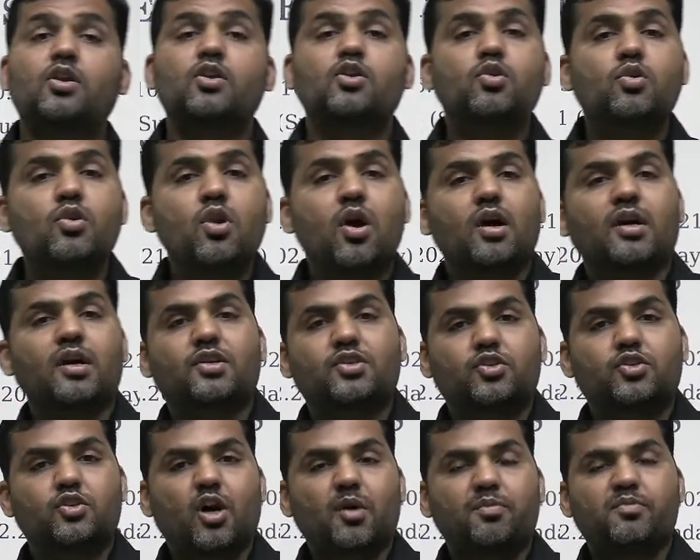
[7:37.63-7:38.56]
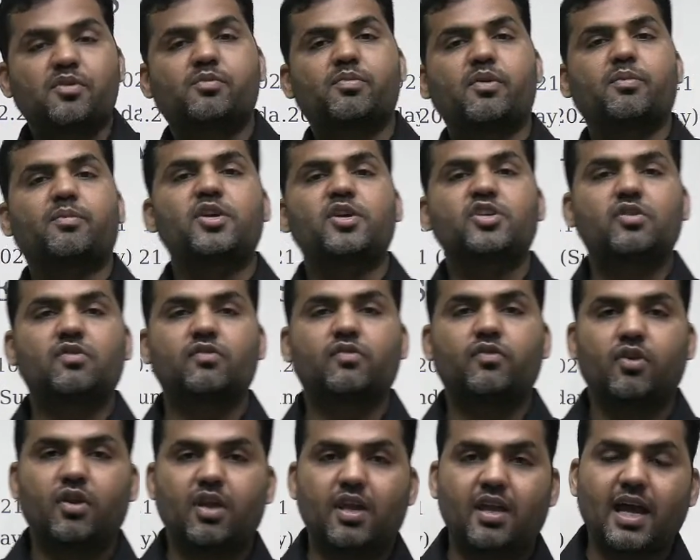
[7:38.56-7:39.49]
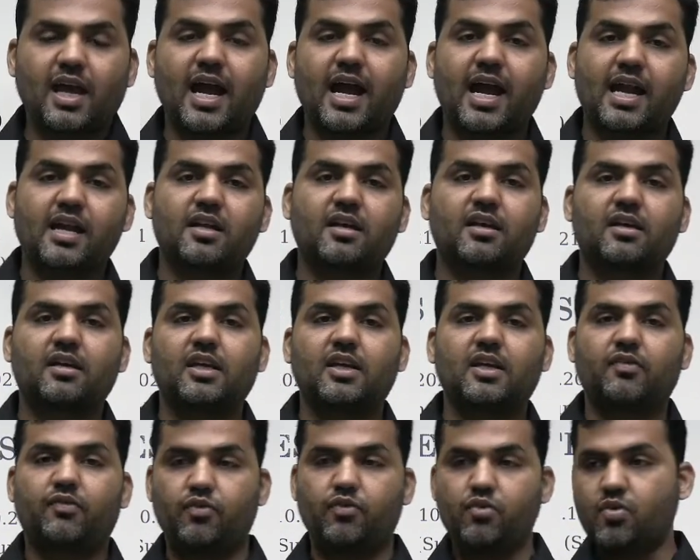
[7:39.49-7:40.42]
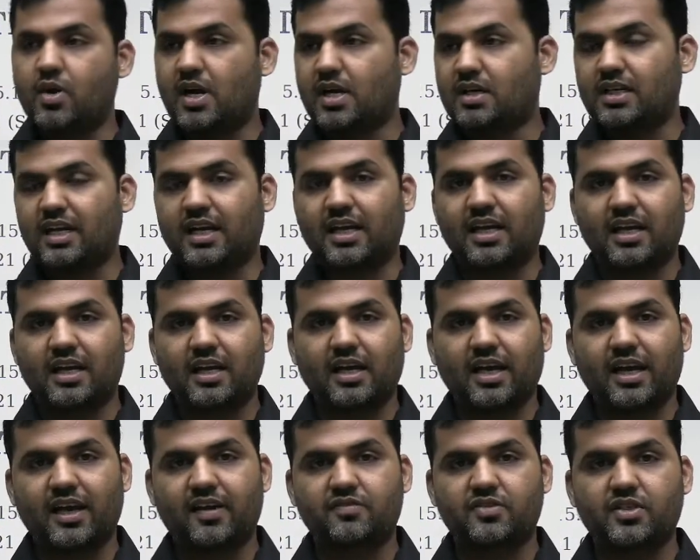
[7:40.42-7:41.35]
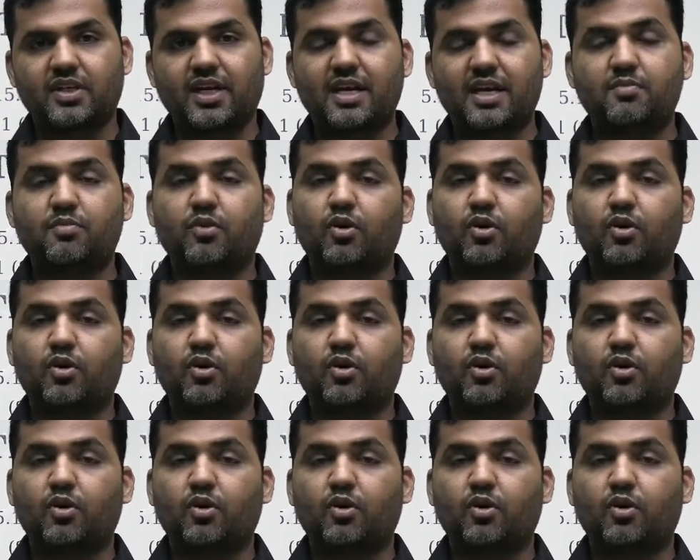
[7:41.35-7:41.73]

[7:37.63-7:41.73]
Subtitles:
Do not stop your preparation for CAT if you are targeting IIFT, right?